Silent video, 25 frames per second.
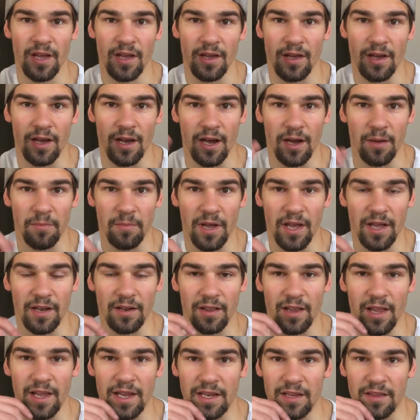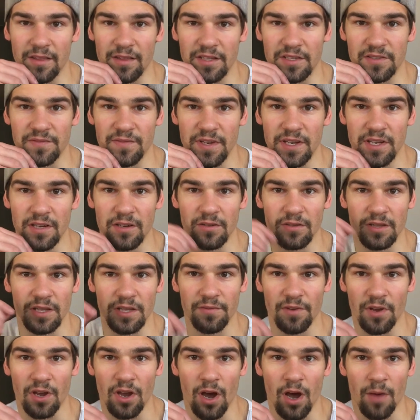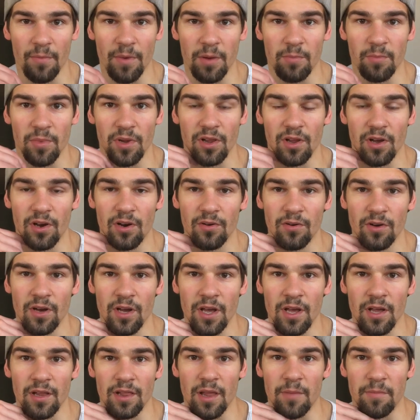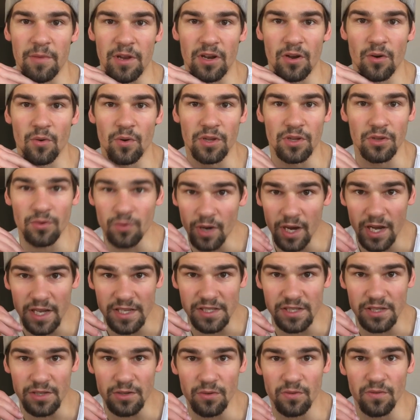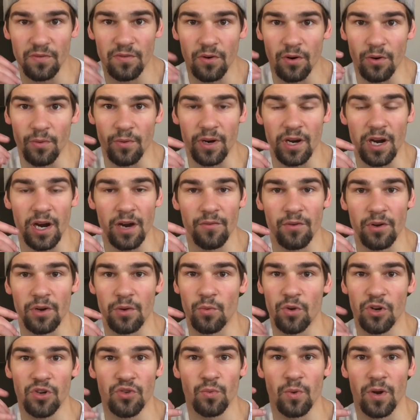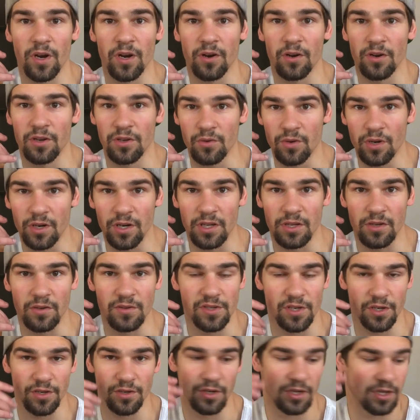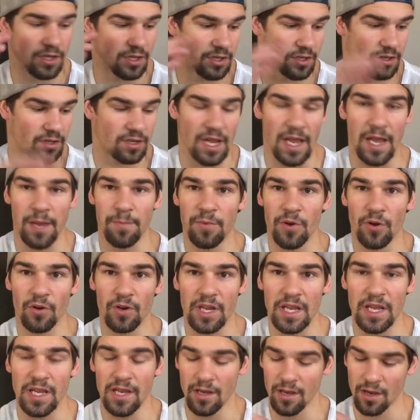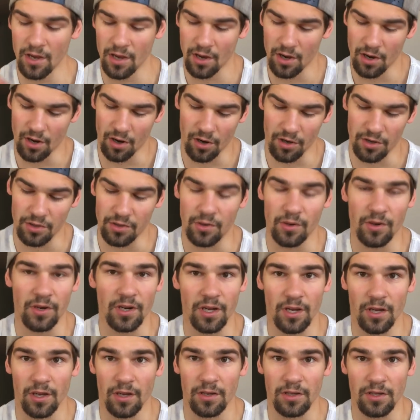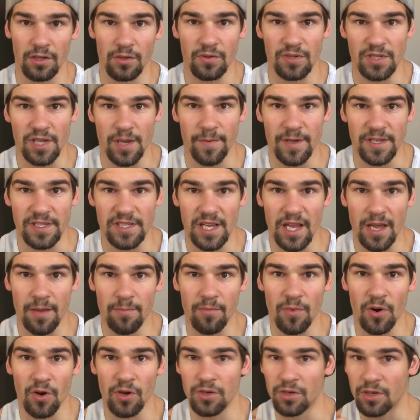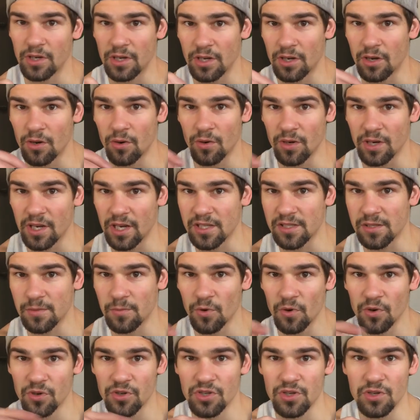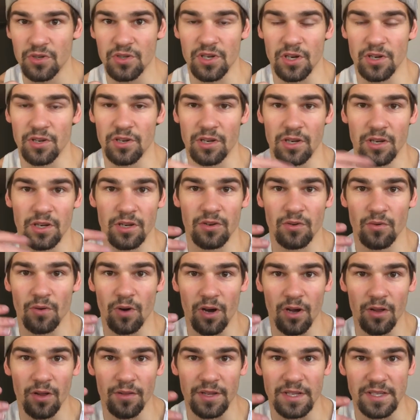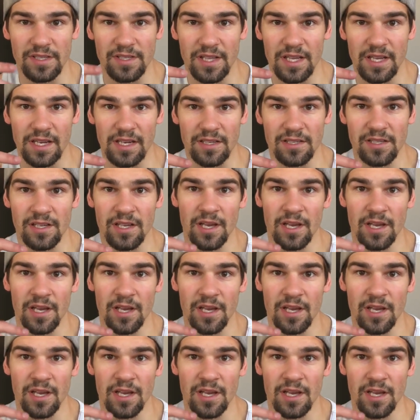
and like this video. Leave a comment below. Let me know what you guys do for recovery. Which one are you going to use? Are you going to tape your knee? Are you going to use MSM? Are you going to go and get some orange juice? Are you going to do all these things?